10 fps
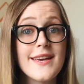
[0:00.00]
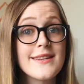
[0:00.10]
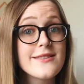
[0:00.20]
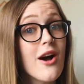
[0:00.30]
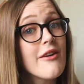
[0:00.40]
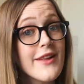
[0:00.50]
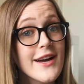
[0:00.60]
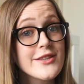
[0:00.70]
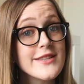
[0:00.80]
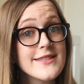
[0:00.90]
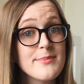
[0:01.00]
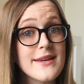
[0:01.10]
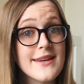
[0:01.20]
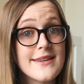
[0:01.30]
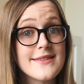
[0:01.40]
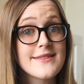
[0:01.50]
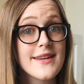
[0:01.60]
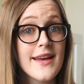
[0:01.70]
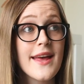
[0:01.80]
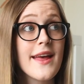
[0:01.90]
is hot flashes, because
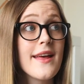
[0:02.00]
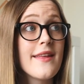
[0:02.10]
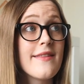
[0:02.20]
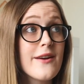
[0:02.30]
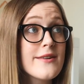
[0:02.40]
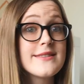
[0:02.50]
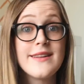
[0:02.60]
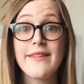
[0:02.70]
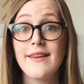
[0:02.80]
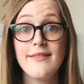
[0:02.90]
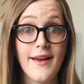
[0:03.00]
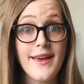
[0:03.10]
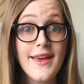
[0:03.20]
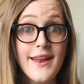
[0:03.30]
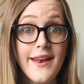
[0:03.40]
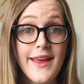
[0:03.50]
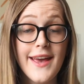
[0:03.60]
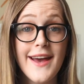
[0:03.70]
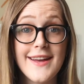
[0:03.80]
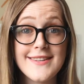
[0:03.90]
there is nothing like it,
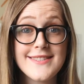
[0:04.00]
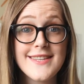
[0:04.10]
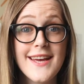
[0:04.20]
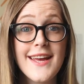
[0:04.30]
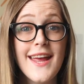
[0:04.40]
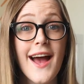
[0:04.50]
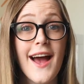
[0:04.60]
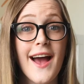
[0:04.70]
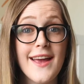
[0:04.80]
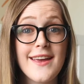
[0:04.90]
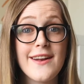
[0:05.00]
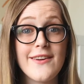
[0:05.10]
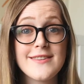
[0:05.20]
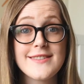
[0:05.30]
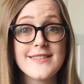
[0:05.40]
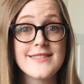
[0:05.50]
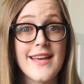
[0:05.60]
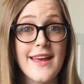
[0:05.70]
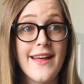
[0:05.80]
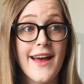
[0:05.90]
and I can honestly
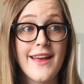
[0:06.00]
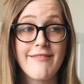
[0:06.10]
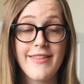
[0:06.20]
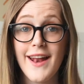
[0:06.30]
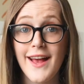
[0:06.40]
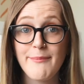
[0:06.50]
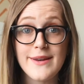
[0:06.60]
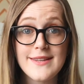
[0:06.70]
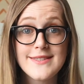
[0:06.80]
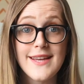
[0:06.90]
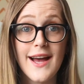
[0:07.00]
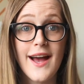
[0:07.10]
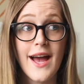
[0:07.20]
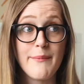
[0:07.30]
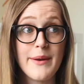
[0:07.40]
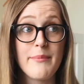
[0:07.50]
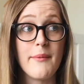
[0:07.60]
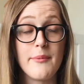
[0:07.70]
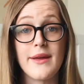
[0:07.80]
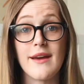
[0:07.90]
say that if that happens, I'm gonna
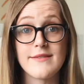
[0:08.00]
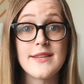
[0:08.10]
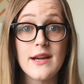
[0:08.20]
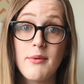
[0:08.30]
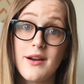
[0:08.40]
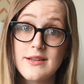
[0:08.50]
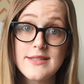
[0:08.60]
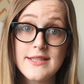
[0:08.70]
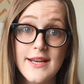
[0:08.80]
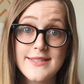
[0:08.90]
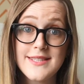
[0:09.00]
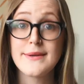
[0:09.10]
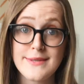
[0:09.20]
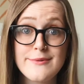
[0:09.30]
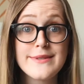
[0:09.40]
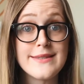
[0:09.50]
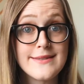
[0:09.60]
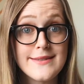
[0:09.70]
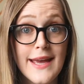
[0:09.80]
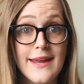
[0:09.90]
probably have to take a pregnancy test, because it was
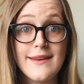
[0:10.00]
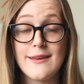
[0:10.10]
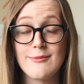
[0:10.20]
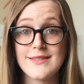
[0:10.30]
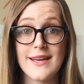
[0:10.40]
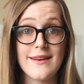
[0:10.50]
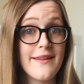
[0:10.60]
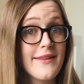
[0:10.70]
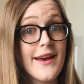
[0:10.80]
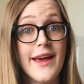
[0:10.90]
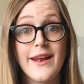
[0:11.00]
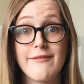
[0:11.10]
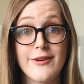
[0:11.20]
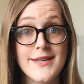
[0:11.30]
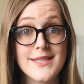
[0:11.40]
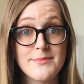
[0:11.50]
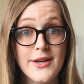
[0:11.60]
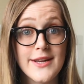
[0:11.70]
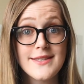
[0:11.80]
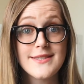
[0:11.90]
insane. It was like nothing I had ever
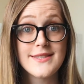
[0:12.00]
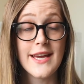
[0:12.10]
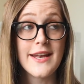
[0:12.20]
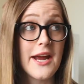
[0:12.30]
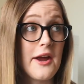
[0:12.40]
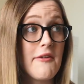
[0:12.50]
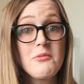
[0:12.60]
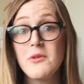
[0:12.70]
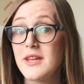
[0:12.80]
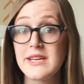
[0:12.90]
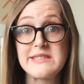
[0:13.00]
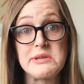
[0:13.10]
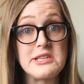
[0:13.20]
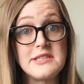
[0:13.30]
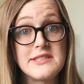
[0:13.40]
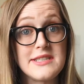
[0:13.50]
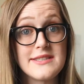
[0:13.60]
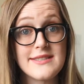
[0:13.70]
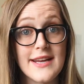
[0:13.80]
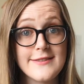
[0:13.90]
experienced, and I haven't really experienced
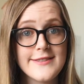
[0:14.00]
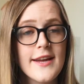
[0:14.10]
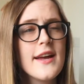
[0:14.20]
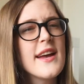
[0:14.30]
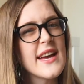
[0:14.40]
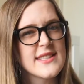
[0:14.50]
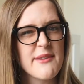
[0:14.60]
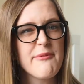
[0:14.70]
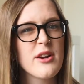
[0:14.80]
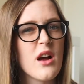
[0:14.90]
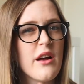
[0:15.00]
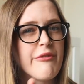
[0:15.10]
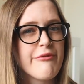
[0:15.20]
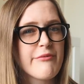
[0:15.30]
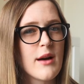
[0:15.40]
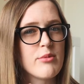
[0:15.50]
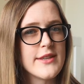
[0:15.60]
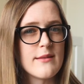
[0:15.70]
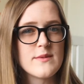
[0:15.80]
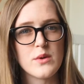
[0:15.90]
it since, except for a couple
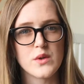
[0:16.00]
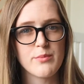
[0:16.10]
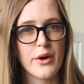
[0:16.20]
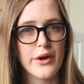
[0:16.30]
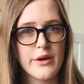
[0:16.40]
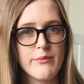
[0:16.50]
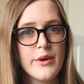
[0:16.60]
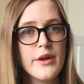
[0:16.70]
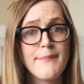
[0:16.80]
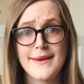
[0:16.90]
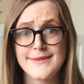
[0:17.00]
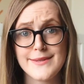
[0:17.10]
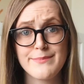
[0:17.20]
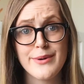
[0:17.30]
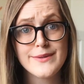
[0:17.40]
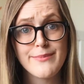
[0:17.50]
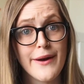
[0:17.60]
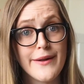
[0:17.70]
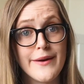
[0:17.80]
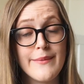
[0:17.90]
times postpartum, because those
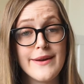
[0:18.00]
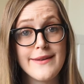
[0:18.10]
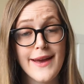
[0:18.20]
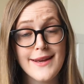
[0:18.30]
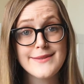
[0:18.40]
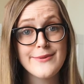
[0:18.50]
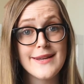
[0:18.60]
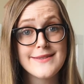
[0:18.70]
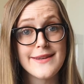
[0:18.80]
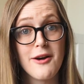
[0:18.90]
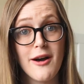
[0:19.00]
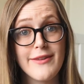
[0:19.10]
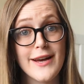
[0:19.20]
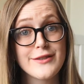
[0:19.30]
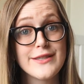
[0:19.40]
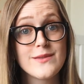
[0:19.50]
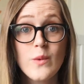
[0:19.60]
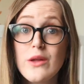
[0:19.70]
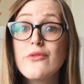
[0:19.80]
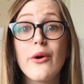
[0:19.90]
postpartum night sweats and hot flashes
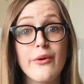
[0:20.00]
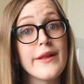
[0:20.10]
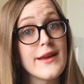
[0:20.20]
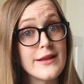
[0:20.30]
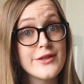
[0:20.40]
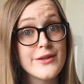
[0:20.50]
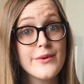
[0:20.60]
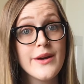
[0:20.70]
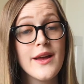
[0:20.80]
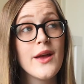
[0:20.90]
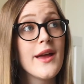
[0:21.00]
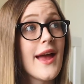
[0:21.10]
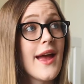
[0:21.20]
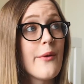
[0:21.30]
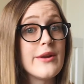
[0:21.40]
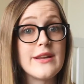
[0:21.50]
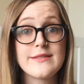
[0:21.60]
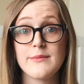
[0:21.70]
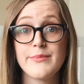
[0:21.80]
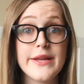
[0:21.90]
will totally get you when
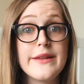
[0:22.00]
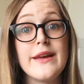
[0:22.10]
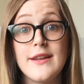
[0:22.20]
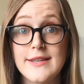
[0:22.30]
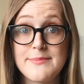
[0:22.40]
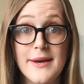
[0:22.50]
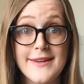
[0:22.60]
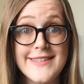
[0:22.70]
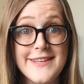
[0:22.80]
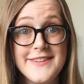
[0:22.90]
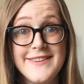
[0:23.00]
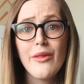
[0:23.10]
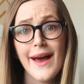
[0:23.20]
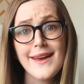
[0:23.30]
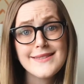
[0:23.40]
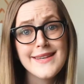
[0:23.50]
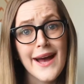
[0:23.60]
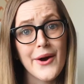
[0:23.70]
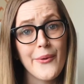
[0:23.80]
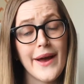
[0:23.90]
it's completely unexpected. Well, that is
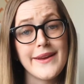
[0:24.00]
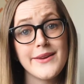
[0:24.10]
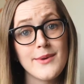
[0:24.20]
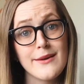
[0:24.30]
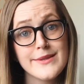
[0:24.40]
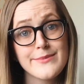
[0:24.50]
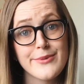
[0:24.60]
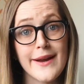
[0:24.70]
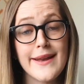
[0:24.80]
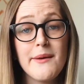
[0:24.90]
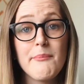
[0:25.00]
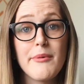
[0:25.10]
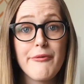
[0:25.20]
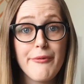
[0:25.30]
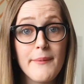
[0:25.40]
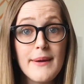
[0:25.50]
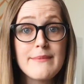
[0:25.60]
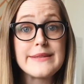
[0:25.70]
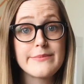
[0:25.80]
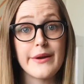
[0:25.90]
how I knew I was pregnant before my
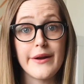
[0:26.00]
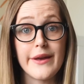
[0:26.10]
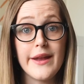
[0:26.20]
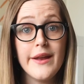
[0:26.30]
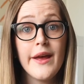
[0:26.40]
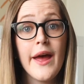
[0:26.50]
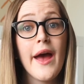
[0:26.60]
missed period